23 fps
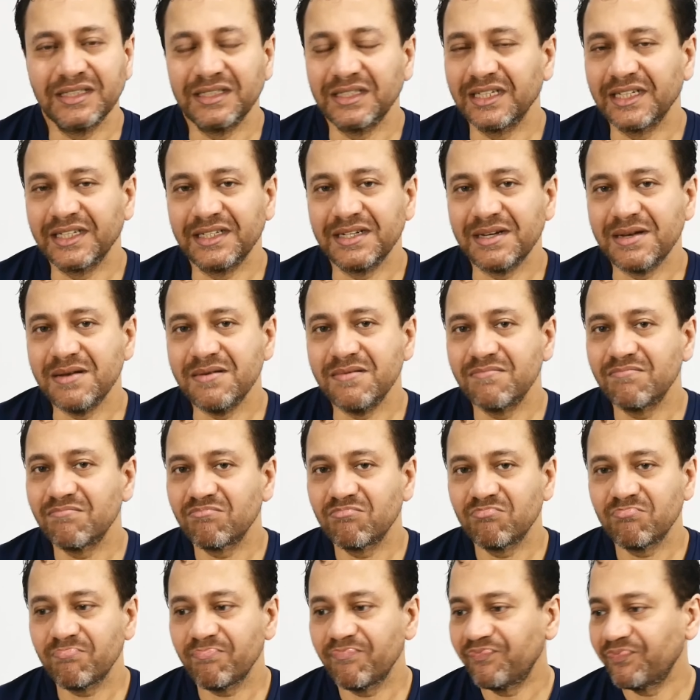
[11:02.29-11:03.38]
and then
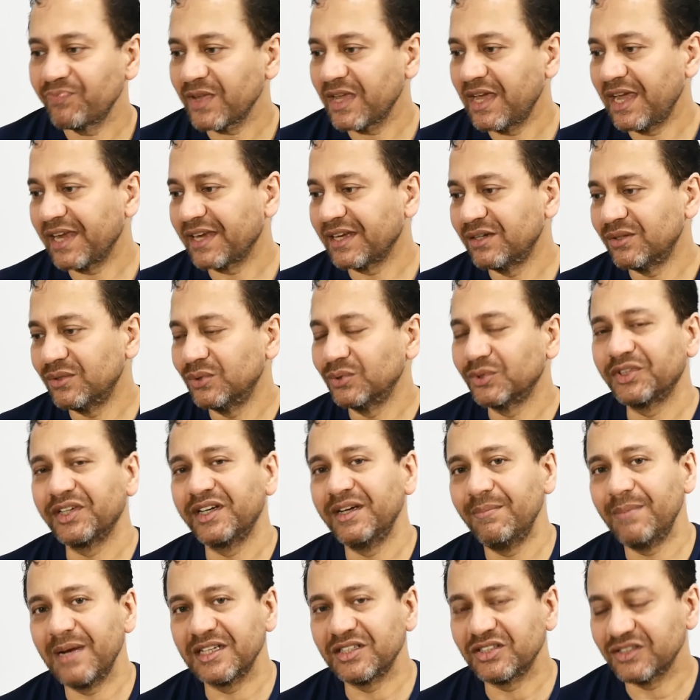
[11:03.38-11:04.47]
I can do
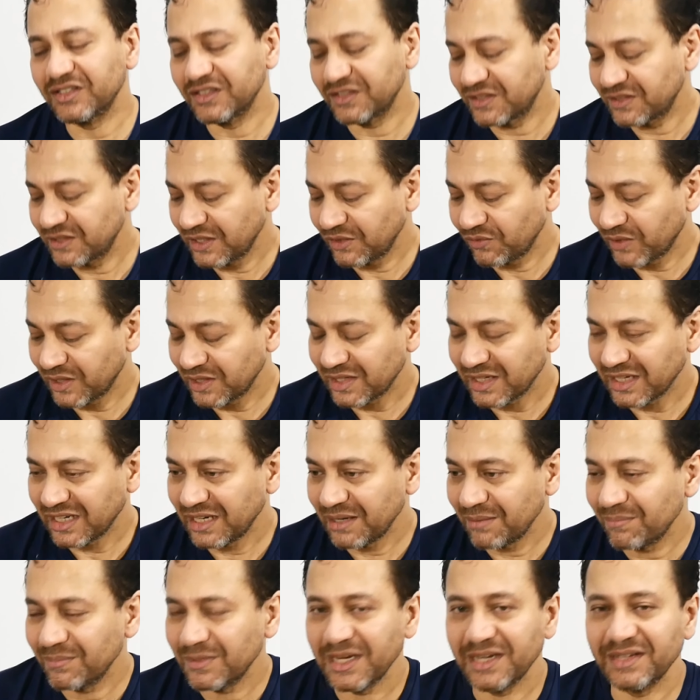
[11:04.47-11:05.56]
3 batches at one
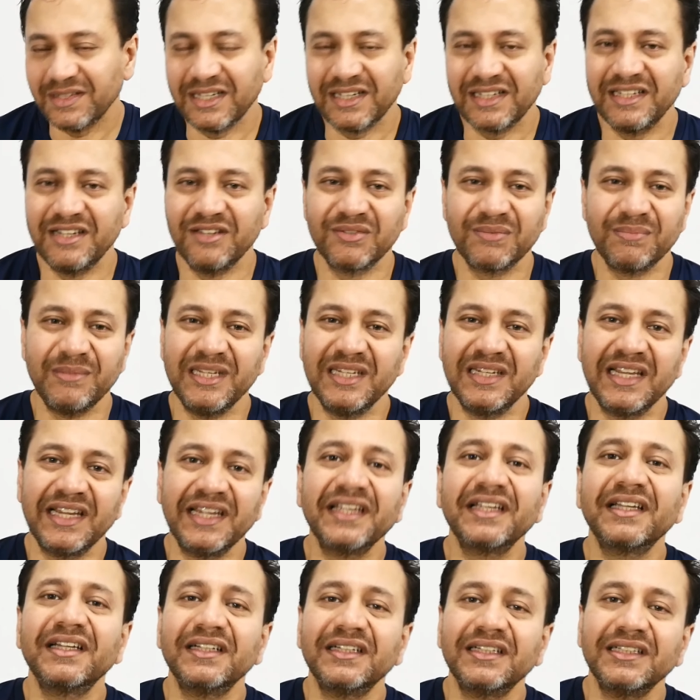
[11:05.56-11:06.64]
time, and that gives me
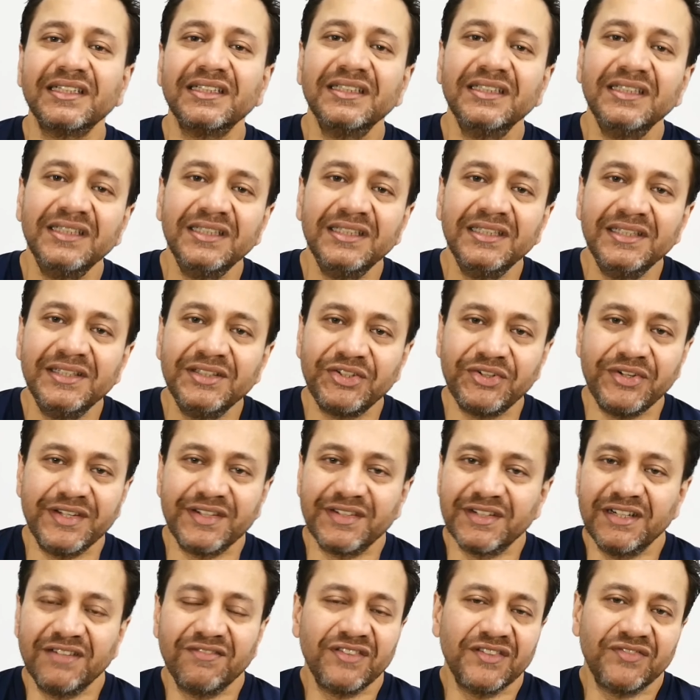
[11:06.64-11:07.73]
like
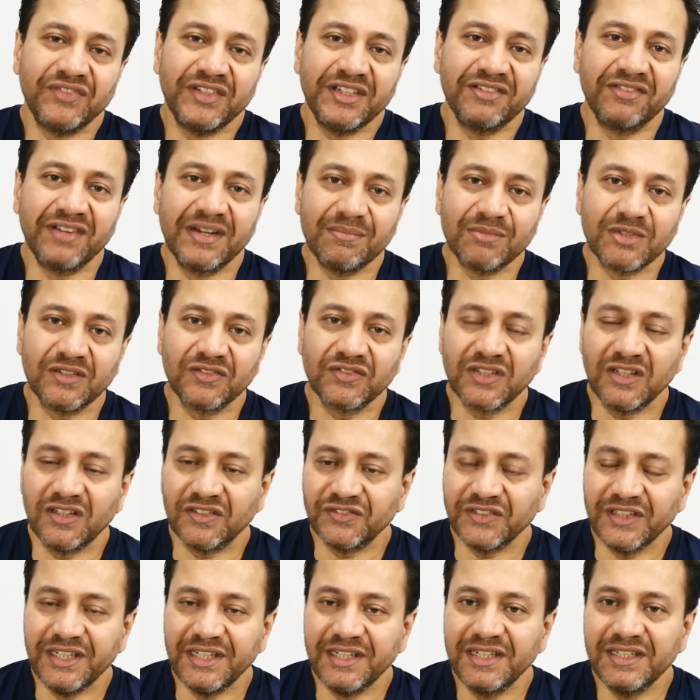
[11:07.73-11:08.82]
350 grams of
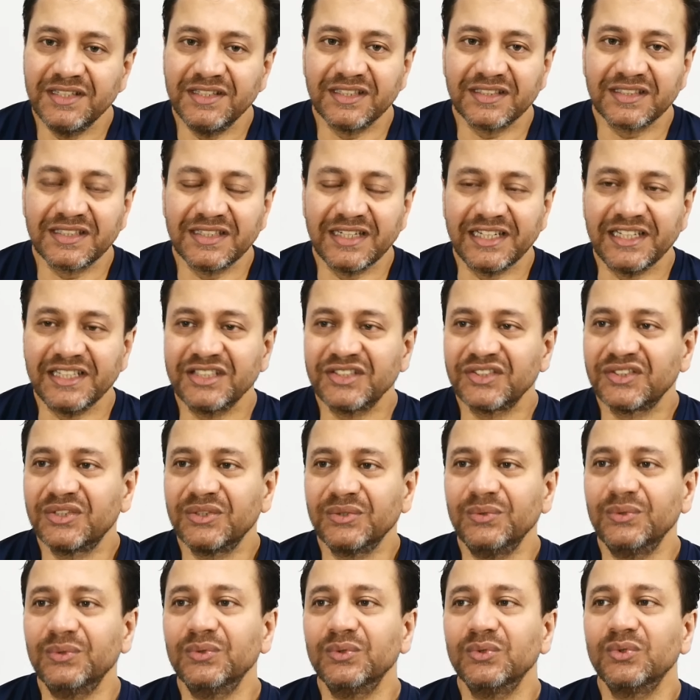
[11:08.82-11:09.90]
coffee. Just nice
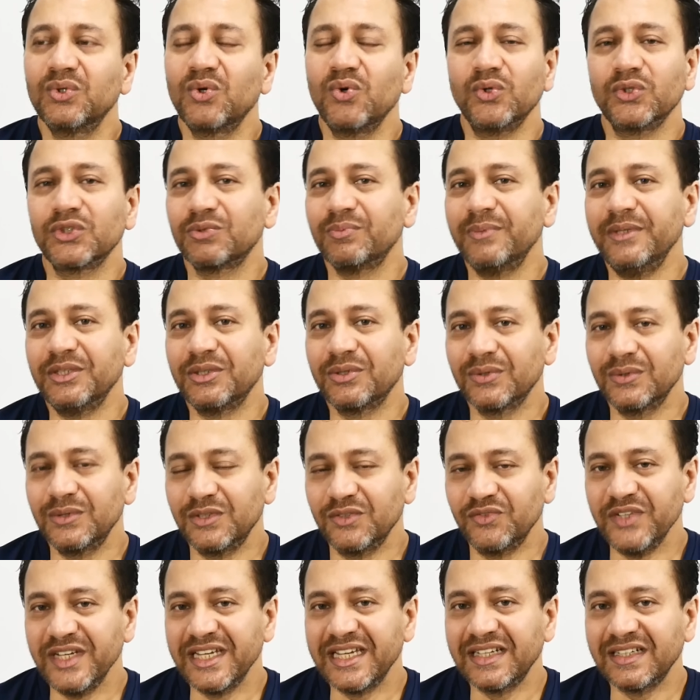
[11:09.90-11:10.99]
to coast me through a
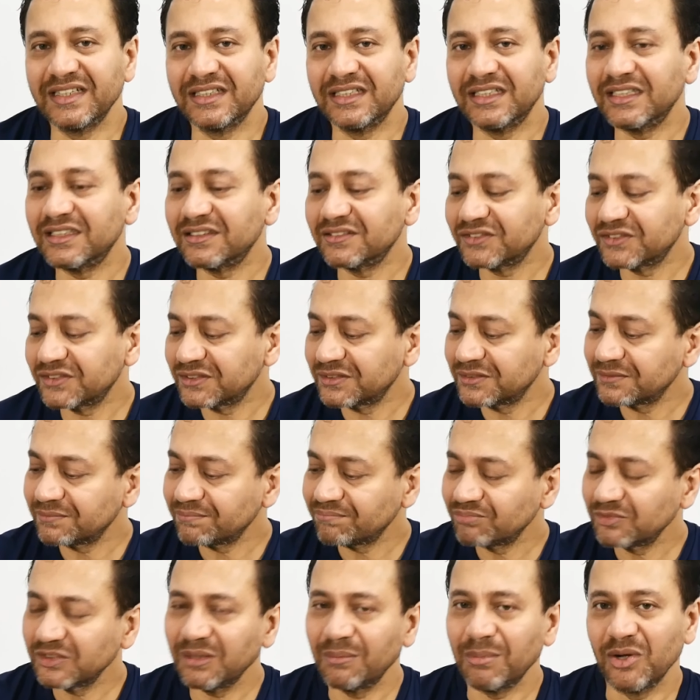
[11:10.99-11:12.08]
week and a half,
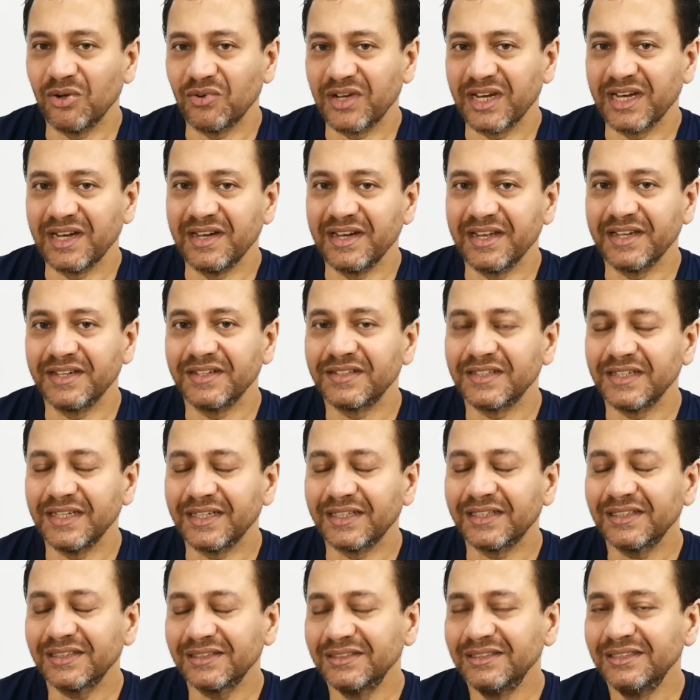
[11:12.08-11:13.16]
about 10 days,
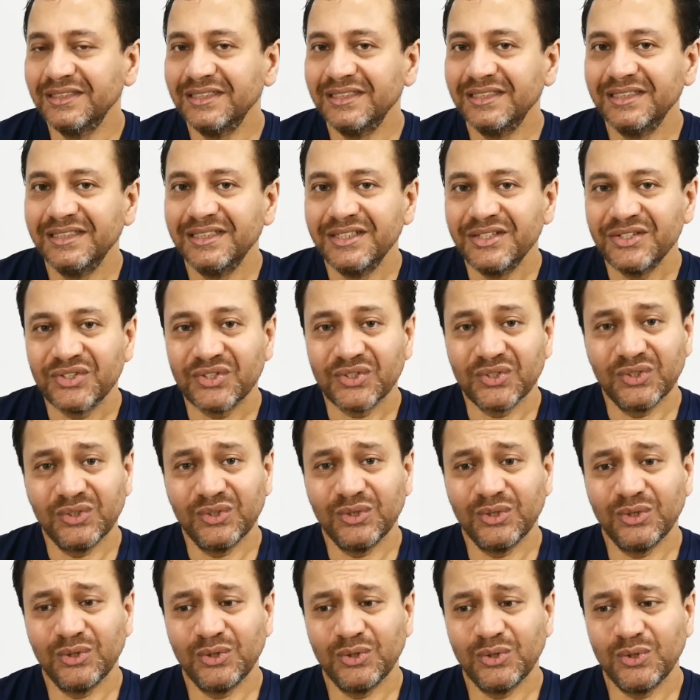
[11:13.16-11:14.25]
yeah.
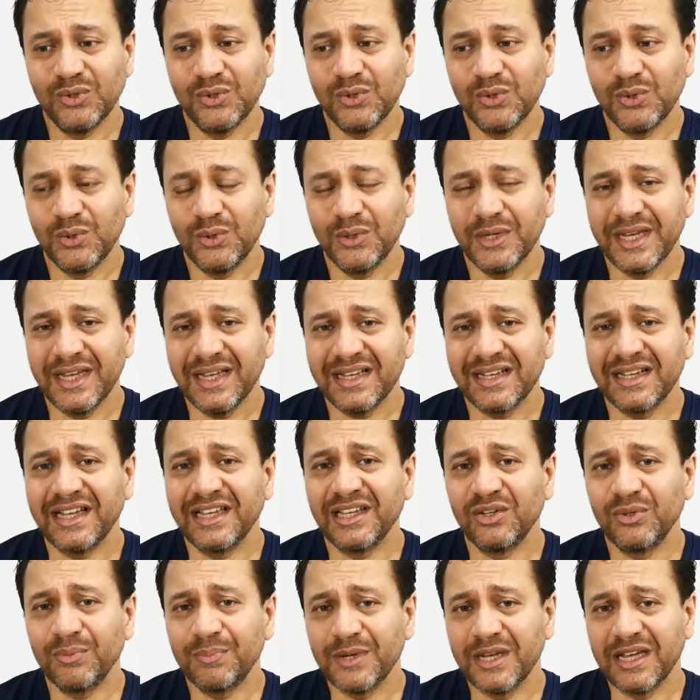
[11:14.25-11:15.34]
So yeah, I
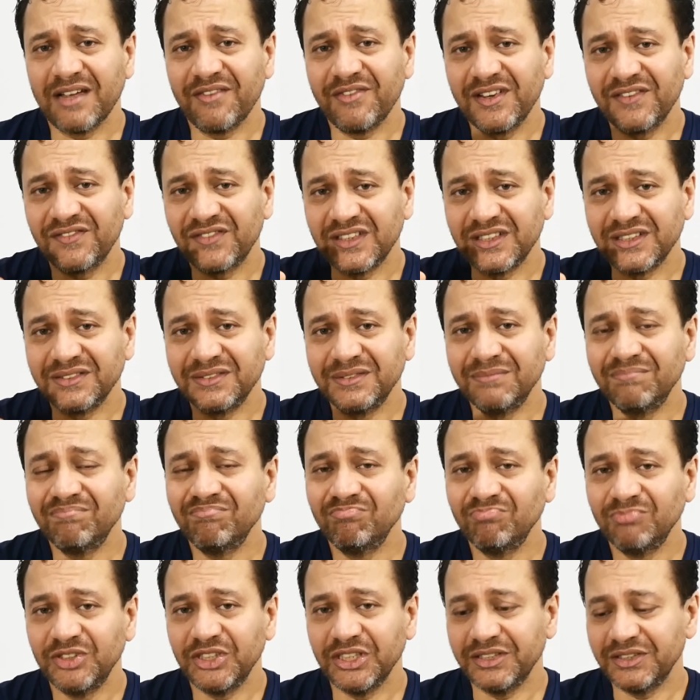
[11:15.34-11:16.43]
hope you're having fun.
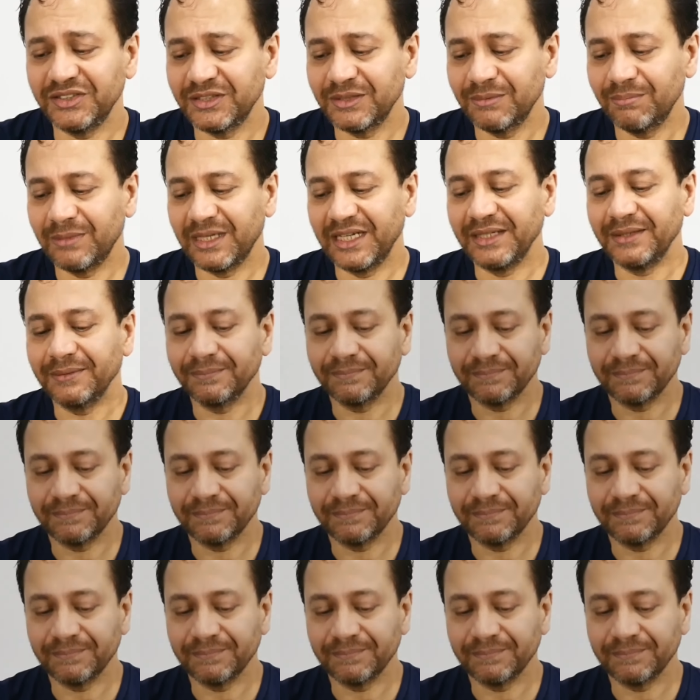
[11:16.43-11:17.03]
Cheers, bye.